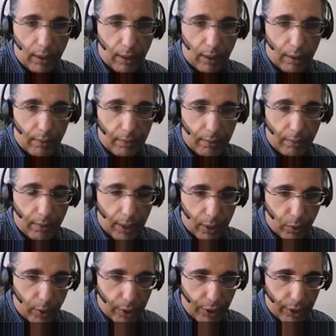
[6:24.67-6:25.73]
This question
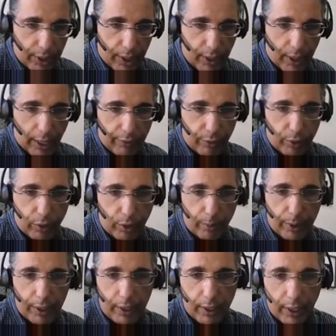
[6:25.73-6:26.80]
here, have you completed
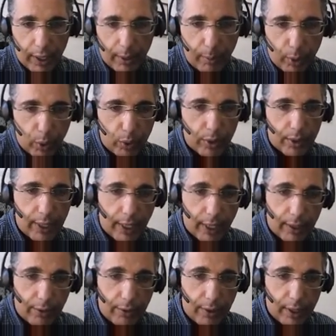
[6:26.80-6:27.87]
any post-secondary
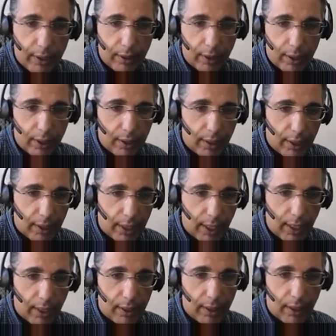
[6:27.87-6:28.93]
studies in
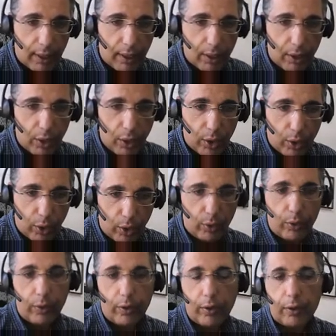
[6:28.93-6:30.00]
Canada? No.
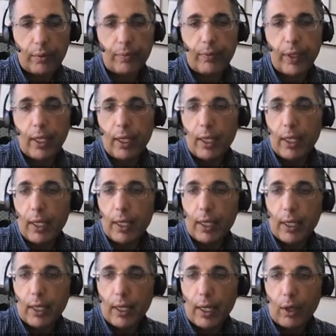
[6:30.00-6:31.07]
Now
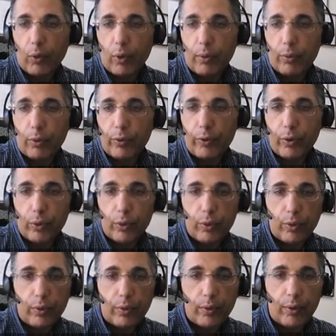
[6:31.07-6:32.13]
we move to
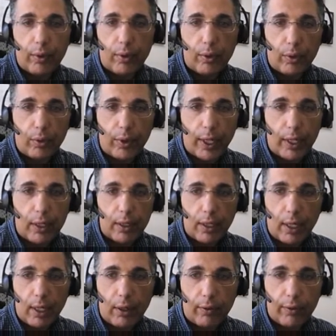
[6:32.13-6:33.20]
the right side of the
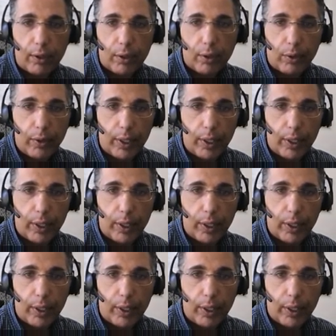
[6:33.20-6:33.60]
screen